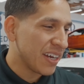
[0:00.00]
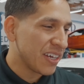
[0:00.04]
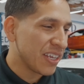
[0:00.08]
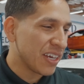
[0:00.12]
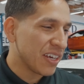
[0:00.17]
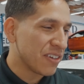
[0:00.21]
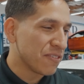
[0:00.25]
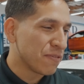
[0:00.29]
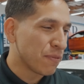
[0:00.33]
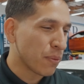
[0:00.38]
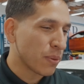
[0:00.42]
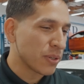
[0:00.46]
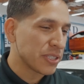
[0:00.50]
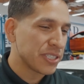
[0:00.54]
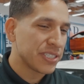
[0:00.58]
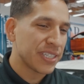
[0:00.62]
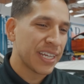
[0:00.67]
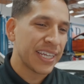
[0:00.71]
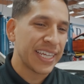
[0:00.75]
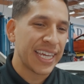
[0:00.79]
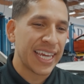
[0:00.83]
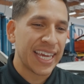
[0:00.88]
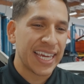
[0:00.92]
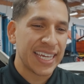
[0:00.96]

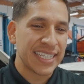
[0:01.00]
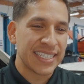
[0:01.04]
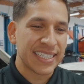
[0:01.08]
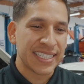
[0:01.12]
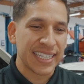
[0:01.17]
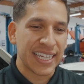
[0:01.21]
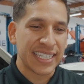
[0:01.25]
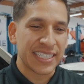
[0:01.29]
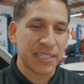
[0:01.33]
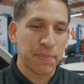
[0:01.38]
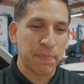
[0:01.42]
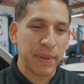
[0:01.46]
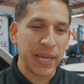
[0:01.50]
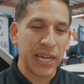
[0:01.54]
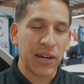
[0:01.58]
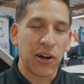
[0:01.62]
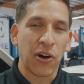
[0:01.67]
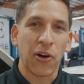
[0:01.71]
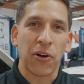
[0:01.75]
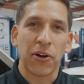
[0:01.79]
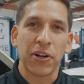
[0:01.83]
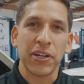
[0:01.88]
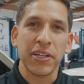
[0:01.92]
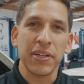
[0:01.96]
Unfortunately, it's a bit
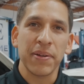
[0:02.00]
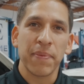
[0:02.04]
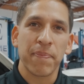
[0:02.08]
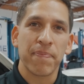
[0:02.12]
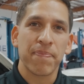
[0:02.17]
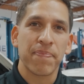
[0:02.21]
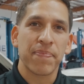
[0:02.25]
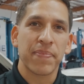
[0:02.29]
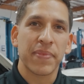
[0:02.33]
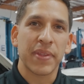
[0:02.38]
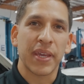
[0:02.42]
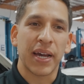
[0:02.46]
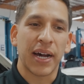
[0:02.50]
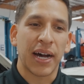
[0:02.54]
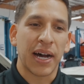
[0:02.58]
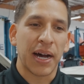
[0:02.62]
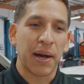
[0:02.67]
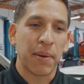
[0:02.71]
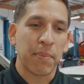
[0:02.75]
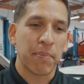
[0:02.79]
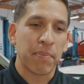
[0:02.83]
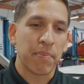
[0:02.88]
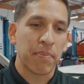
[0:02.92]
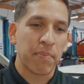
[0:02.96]
hard,
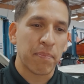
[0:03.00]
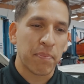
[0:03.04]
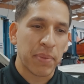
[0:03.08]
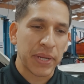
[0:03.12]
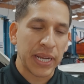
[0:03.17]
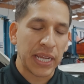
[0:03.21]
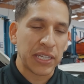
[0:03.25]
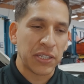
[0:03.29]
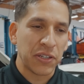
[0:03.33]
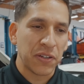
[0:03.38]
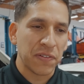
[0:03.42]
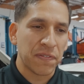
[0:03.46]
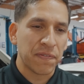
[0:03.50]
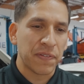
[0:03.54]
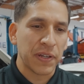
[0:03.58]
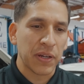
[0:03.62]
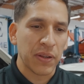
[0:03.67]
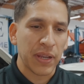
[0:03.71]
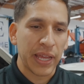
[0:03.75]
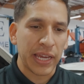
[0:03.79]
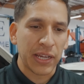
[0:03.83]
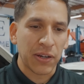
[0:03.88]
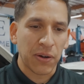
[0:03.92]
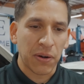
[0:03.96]
but I do feel
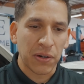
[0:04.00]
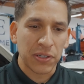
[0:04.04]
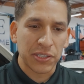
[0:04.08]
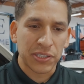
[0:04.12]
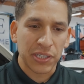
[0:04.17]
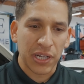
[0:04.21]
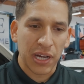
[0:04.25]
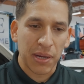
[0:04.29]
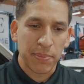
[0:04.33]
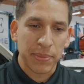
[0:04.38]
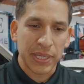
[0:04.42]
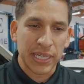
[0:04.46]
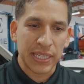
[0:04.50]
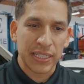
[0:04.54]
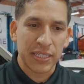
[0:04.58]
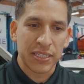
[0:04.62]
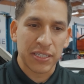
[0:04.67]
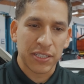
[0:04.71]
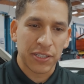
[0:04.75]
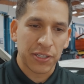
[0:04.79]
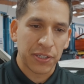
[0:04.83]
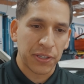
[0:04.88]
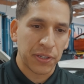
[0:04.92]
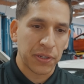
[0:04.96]
like our job
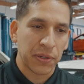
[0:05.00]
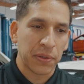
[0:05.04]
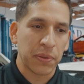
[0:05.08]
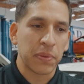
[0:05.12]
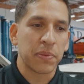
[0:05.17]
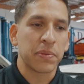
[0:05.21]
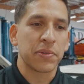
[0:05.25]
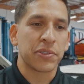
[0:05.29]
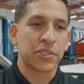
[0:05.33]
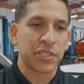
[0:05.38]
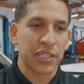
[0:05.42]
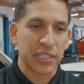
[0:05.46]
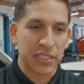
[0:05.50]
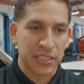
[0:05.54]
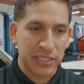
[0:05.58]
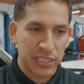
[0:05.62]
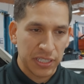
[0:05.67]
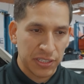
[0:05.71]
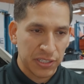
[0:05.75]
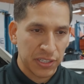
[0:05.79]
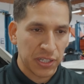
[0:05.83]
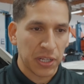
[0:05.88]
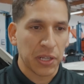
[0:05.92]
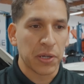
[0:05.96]
is to just
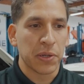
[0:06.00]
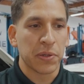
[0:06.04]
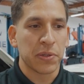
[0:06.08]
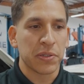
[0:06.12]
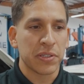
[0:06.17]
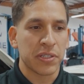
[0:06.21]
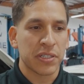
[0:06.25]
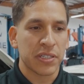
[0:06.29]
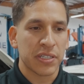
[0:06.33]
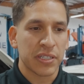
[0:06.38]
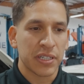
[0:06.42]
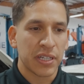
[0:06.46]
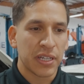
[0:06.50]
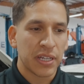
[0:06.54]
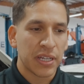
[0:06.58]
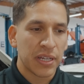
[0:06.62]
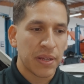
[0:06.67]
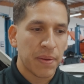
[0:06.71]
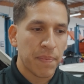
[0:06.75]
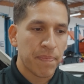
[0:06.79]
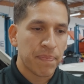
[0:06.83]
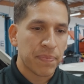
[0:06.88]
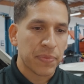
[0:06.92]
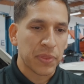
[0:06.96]
disclose
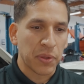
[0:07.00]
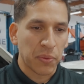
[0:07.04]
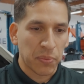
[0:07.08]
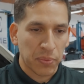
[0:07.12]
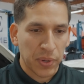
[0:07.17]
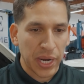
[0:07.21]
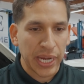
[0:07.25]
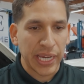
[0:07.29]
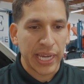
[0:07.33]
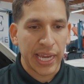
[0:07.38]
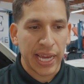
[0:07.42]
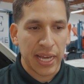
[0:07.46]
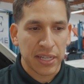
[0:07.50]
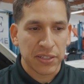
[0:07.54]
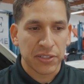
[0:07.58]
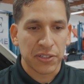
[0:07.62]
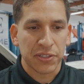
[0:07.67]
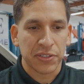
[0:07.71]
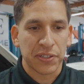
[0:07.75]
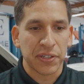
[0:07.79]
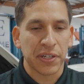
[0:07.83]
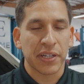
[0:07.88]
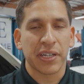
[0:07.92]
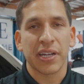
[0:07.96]
the right answer
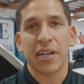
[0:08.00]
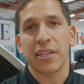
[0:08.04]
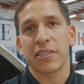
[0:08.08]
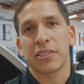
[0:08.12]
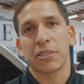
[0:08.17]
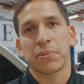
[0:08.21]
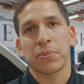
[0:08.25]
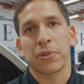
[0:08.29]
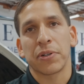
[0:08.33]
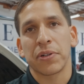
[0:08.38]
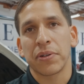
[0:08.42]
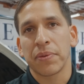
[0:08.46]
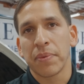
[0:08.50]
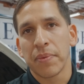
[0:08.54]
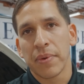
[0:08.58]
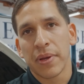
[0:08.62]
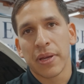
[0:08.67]
to the customer,